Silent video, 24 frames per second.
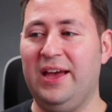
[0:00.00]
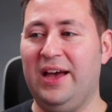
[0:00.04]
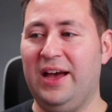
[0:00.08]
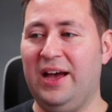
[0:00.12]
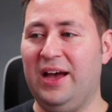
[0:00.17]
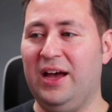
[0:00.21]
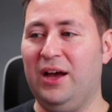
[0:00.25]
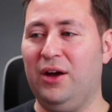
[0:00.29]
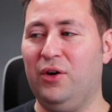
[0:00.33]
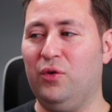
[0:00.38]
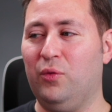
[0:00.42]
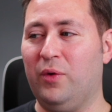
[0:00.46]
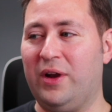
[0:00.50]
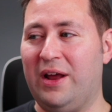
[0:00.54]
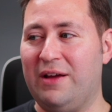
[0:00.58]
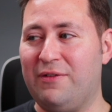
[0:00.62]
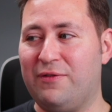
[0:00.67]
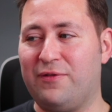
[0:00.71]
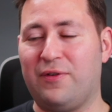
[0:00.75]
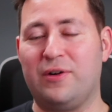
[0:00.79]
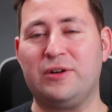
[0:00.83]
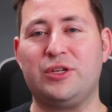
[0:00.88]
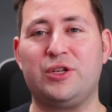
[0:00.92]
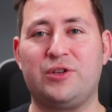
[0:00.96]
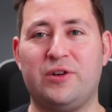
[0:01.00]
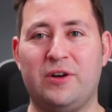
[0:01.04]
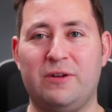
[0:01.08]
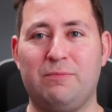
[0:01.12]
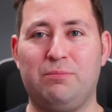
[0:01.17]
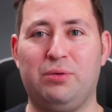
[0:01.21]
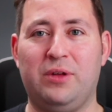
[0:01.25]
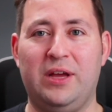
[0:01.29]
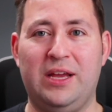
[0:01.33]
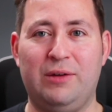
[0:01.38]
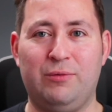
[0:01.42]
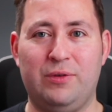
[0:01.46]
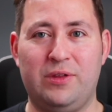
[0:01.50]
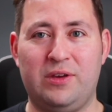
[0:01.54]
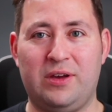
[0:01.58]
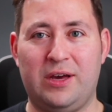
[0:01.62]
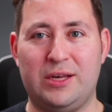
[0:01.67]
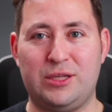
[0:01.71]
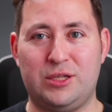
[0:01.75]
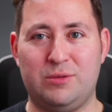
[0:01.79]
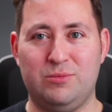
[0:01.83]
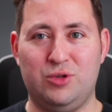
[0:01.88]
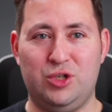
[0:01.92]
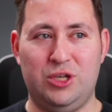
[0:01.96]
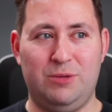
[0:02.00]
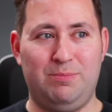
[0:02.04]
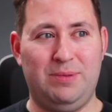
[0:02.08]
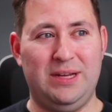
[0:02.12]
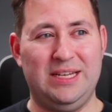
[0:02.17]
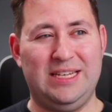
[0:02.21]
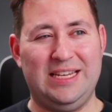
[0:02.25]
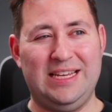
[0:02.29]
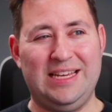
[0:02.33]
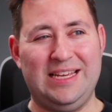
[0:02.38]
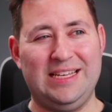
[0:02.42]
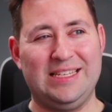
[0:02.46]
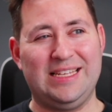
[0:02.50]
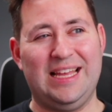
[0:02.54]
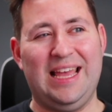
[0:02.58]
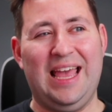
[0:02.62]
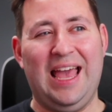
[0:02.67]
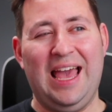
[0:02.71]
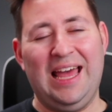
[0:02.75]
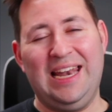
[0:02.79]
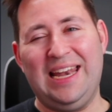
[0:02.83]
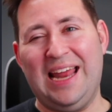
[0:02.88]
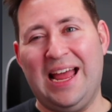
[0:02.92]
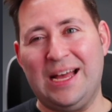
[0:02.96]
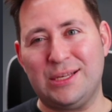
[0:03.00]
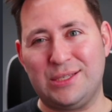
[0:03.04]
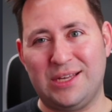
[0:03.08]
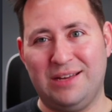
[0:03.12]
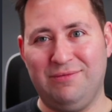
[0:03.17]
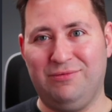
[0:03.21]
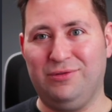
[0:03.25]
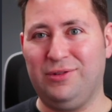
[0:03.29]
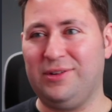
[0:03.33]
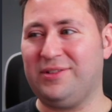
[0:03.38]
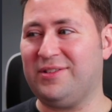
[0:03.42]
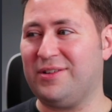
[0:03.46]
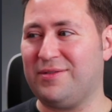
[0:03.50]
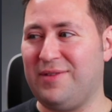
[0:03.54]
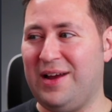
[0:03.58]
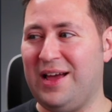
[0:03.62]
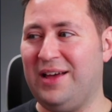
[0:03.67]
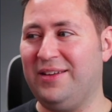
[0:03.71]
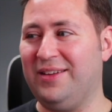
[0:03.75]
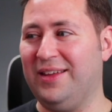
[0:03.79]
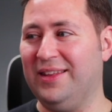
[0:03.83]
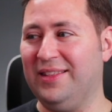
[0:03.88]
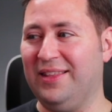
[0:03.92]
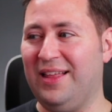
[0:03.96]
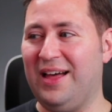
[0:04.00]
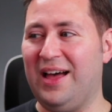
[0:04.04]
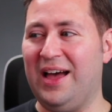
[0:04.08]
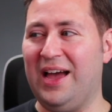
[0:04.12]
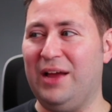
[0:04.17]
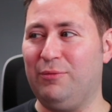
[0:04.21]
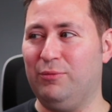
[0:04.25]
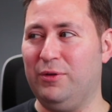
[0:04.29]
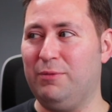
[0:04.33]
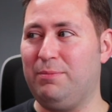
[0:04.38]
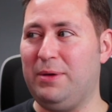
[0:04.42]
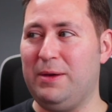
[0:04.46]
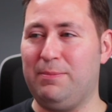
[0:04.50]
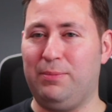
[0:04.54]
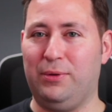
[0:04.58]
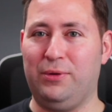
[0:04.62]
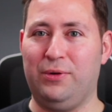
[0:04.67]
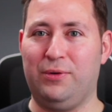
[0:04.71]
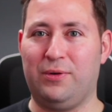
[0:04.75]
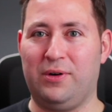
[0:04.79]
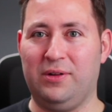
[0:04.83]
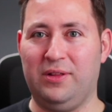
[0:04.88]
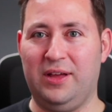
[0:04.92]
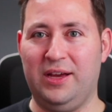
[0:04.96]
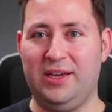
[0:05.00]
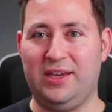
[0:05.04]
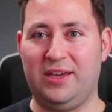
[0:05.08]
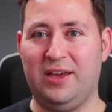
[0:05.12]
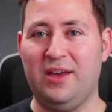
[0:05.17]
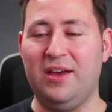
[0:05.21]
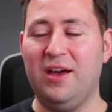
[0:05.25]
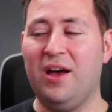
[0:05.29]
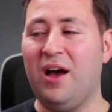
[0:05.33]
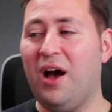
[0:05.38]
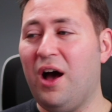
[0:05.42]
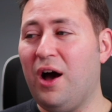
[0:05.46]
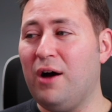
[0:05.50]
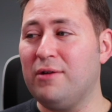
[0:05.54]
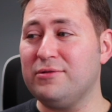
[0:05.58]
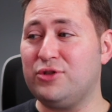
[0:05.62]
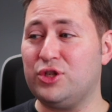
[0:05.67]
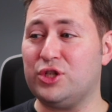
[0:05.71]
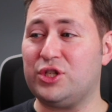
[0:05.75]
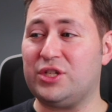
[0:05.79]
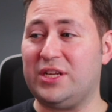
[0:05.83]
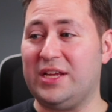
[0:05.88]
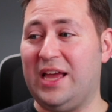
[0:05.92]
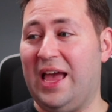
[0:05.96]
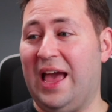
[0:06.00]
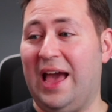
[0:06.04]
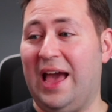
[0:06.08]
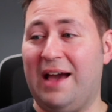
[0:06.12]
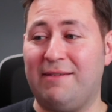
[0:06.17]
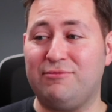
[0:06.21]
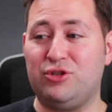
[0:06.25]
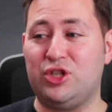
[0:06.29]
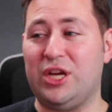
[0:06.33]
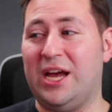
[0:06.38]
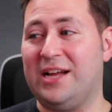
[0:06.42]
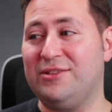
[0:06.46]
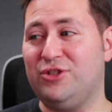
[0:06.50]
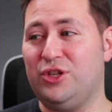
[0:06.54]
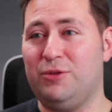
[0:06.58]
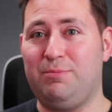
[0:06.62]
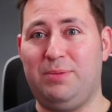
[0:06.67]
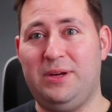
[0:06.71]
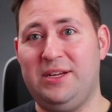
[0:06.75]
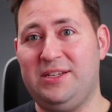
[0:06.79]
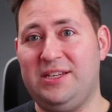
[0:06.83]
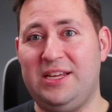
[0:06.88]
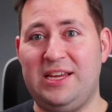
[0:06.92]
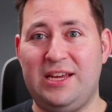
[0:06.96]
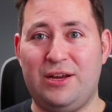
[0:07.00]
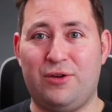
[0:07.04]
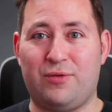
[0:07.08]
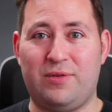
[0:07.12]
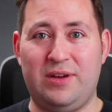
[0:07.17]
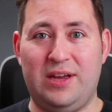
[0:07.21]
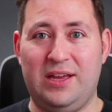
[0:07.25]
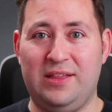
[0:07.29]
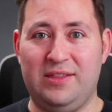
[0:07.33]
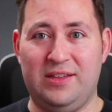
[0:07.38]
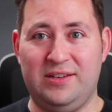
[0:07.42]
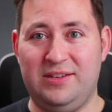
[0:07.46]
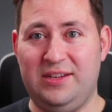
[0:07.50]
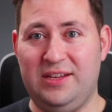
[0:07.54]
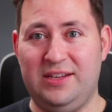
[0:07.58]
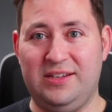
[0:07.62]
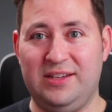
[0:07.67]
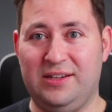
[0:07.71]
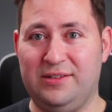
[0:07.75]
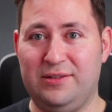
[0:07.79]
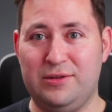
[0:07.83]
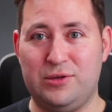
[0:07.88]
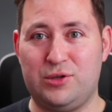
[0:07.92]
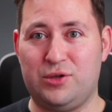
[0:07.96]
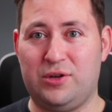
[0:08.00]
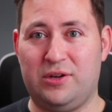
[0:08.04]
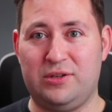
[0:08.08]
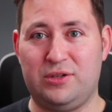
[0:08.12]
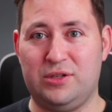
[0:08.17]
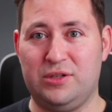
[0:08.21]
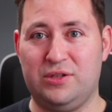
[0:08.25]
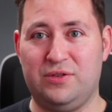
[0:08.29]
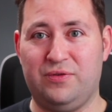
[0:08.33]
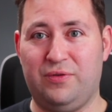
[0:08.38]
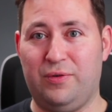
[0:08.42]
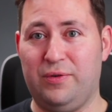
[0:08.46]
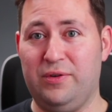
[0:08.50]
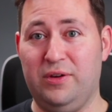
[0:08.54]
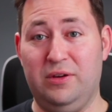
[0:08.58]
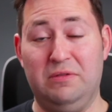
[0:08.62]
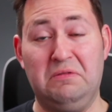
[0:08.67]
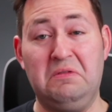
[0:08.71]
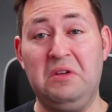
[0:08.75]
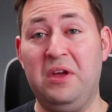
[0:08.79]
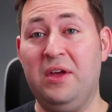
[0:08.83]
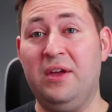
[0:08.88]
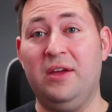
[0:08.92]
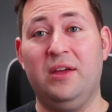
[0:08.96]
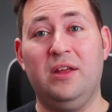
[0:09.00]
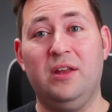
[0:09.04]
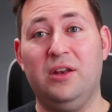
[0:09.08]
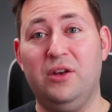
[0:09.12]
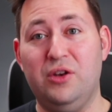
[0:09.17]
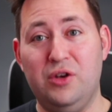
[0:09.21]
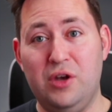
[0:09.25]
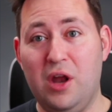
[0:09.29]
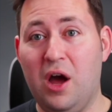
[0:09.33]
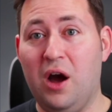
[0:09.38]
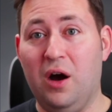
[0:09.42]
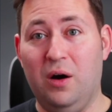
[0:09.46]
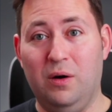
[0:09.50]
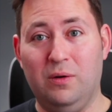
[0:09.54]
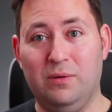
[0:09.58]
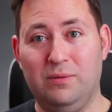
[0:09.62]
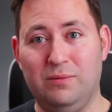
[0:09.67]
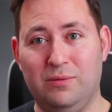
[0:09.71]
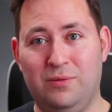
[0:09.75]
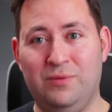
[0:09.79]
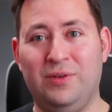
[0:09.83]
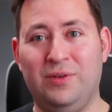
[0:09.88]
When I first started playing with custom GPTs, and as I've looked around online with people who are like, oh, just have ChatGPT create the detailed instructions for you. No.